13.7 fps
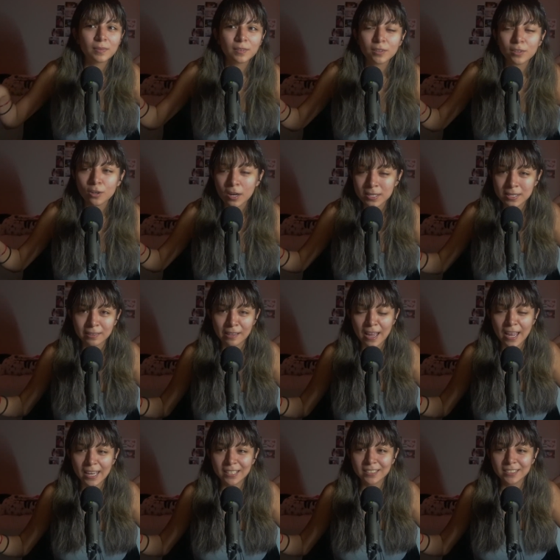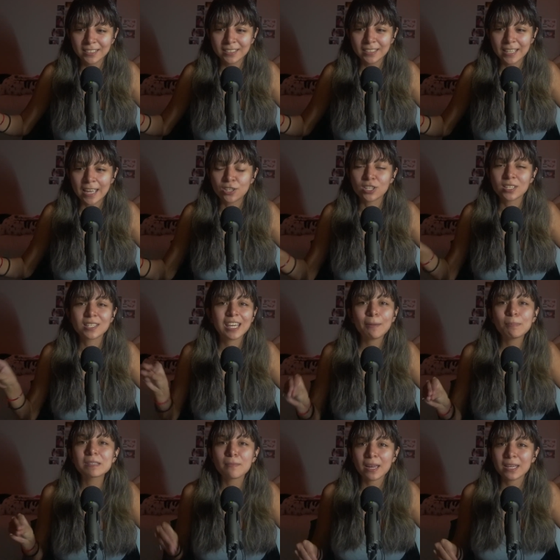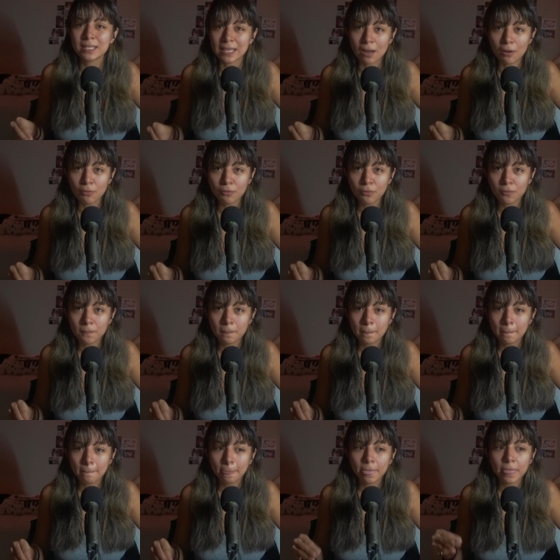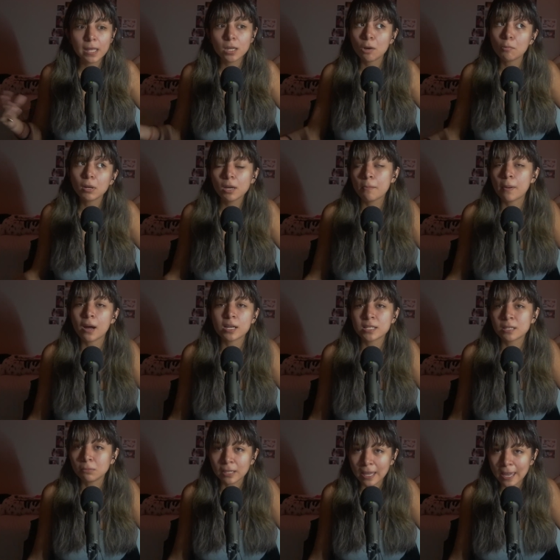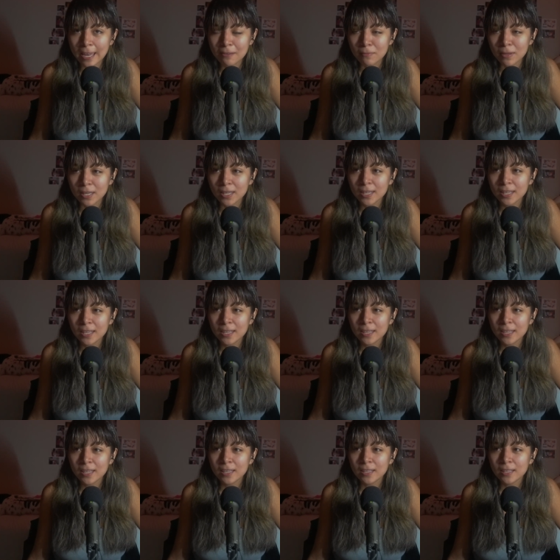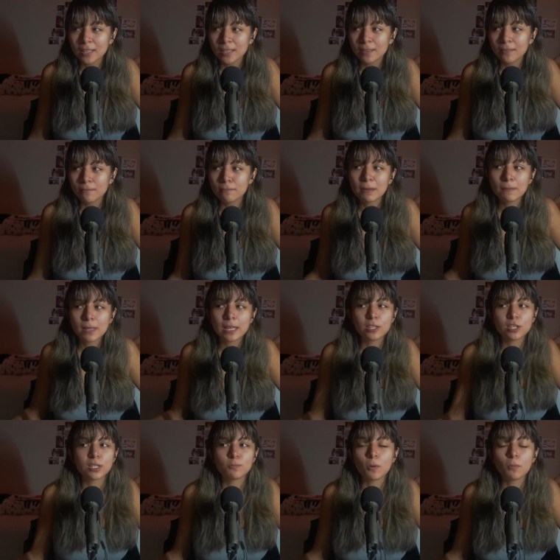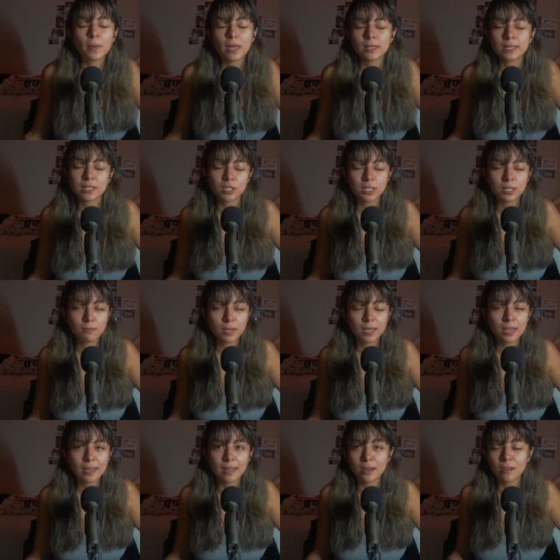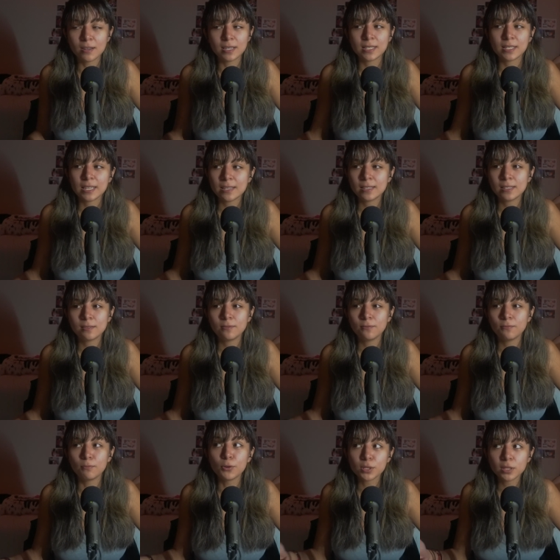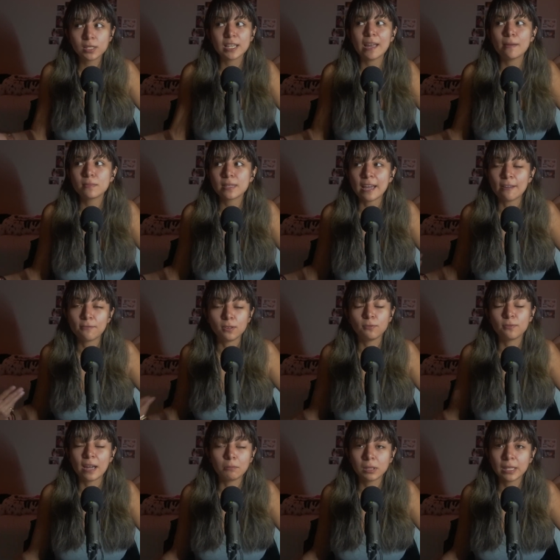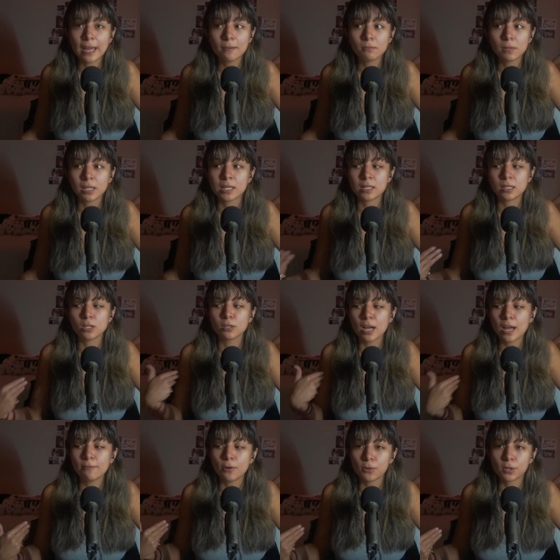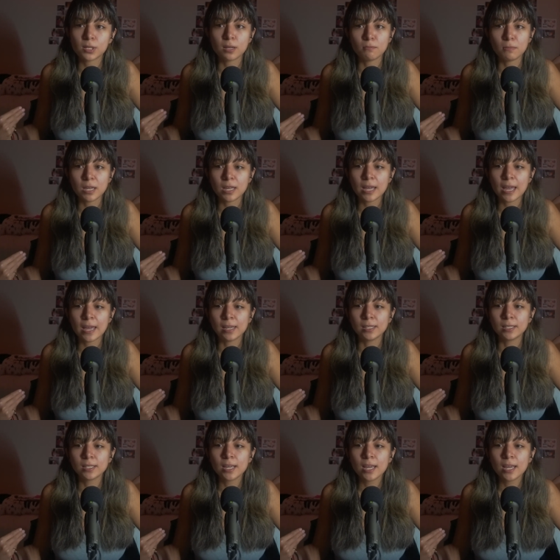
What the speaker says: cross a line and just keep to myself, then no one could possibly hate me. Maybe they just won't pay attention to me. And honestly, most of the times I feel fine with that because they're not focused on me, and